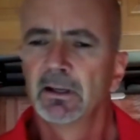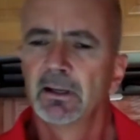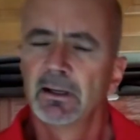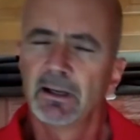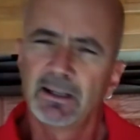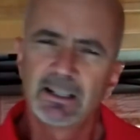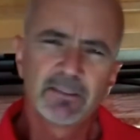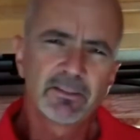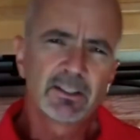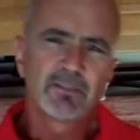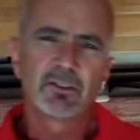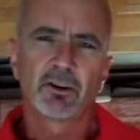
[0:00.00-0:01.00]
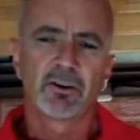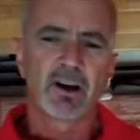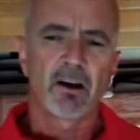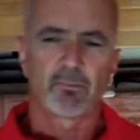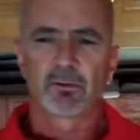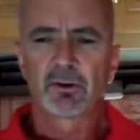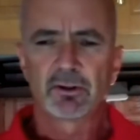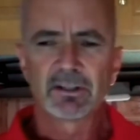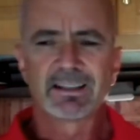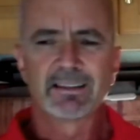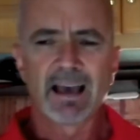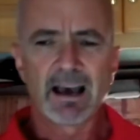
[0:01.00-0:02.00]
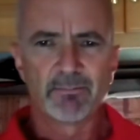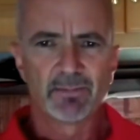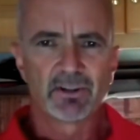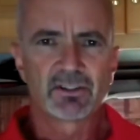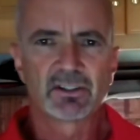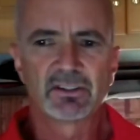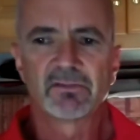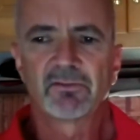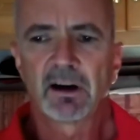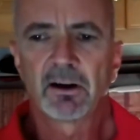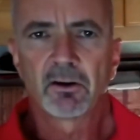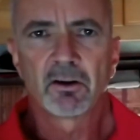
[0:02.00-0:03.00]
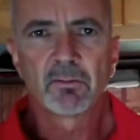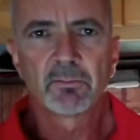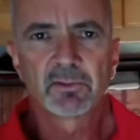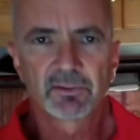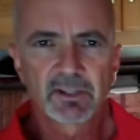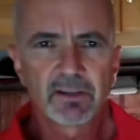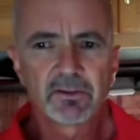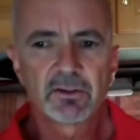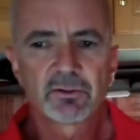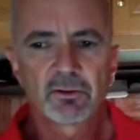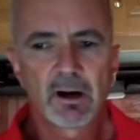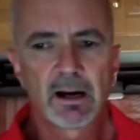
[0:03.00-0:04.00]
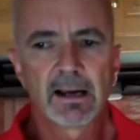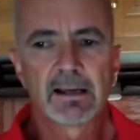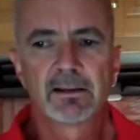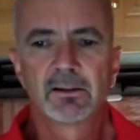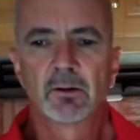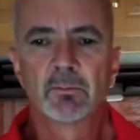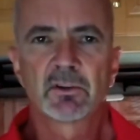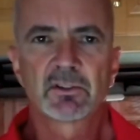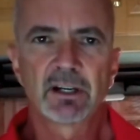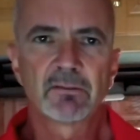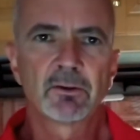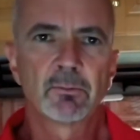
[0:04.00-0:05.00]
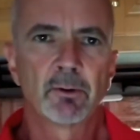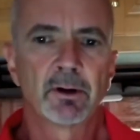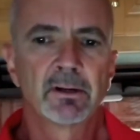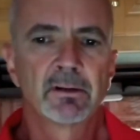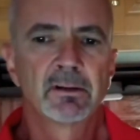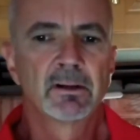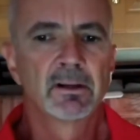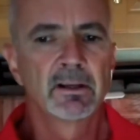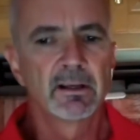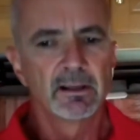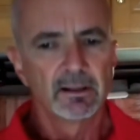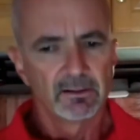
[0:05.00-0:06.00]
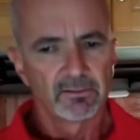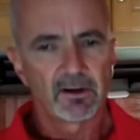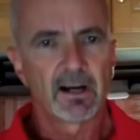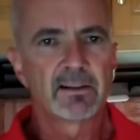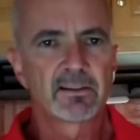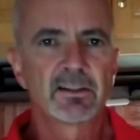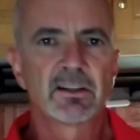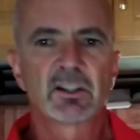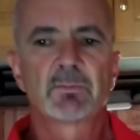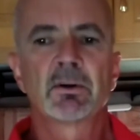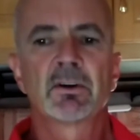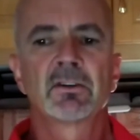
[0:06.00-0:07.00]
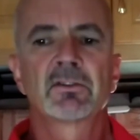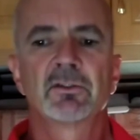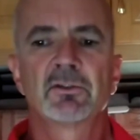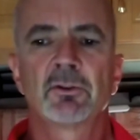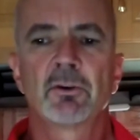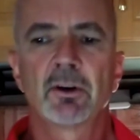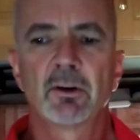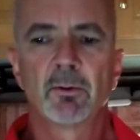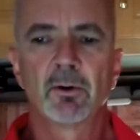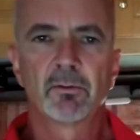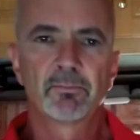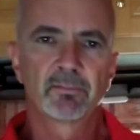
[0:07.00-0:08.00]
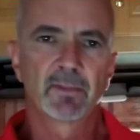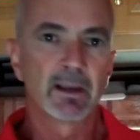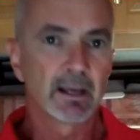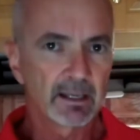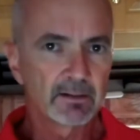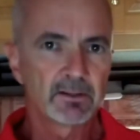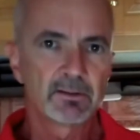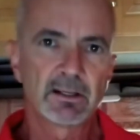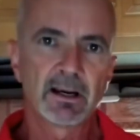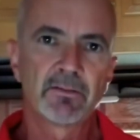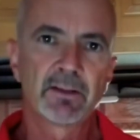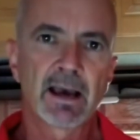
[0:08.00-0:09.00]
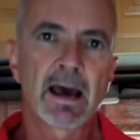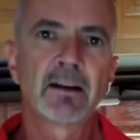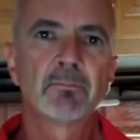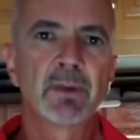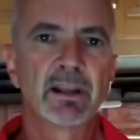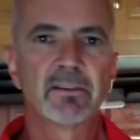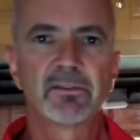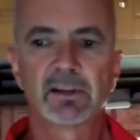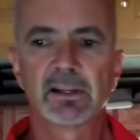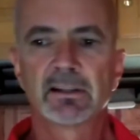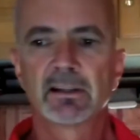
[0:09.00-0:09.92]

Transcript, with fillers: And even if you're not really that much into firearms, give it a try. Almost everyone finds the experience enjoyable, and you have the added benefit